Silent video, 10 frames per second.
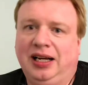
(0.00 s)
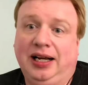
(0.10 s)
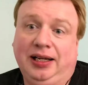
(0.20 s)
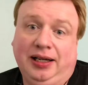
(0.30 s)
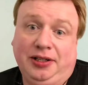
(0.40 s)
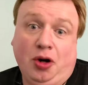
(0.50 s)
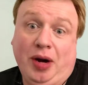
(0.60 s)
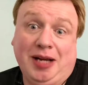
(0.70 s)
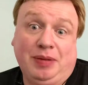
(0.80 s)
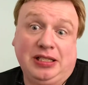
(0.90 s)
I know
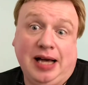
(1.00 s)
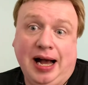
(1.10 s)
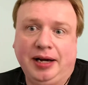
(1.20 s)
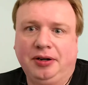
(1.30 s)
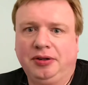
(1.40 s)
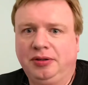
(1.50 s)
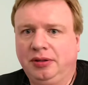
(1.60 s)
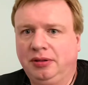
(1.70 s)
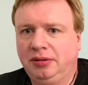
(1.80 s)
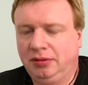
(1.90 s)
I'd been tired,
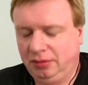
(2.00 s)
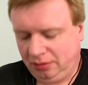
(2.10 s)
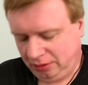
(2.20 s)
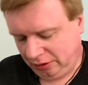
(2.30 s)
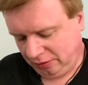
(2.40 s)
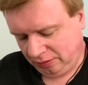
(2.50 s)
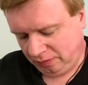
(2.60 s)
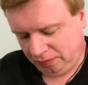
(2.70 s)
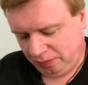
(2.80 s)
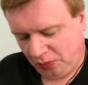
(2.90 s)

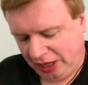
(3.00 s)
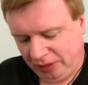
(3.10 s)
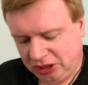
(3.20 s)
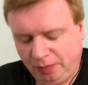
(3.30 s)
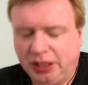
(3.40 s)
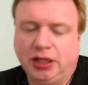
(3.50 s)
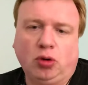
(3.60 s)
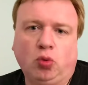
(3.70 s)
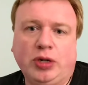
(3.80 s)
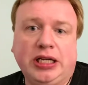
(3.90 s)
but I must have been in
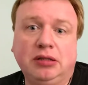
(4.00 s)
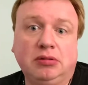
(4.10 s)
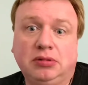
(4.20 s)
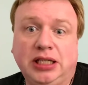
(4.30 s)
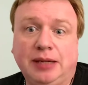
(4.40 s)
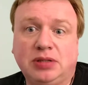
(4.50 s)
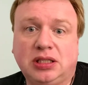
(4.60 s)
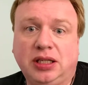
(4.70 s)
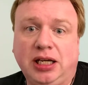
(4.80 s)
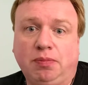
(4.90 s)
a real deep
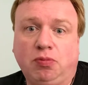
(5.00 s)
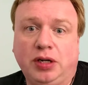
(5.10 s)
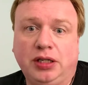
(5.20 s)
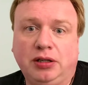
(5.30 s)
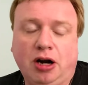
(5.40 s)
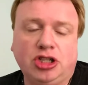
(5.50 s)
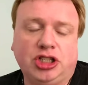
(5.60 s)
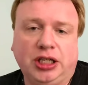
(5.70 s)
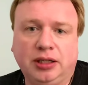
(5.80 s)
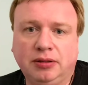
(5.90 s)
sleep when
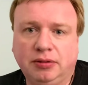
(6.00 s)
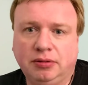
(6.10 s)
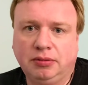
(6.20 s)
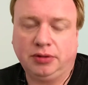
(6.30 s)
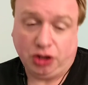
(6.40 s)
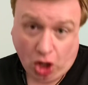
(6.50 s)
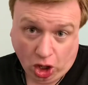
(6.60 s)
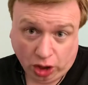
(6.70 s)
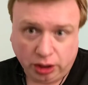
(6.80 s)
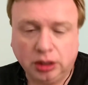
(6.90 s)
Archie, the
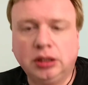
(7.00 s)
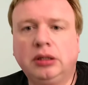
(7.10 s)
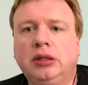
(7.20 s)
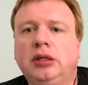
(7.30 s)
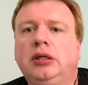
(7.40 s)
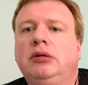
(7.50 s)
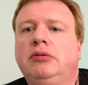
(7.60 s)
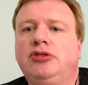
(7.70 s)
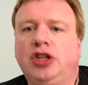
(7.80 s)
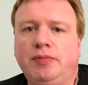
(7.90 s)
dog,
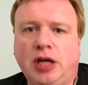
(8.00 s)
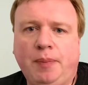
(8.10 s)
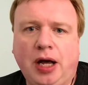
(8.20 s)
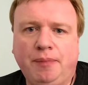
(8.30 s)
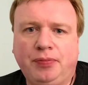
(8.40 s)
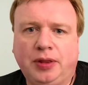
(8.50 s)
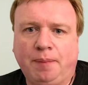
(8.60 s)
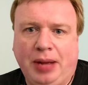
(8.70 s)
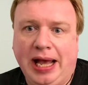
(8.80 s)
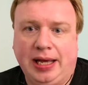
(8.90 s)
jumped up on the
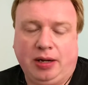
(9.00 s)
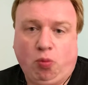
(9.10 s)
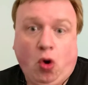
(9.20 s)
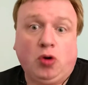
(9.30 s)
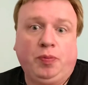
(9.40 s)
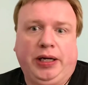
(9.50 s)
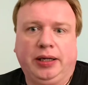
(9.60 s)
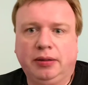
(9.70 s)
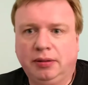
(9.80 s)
bed and woke me.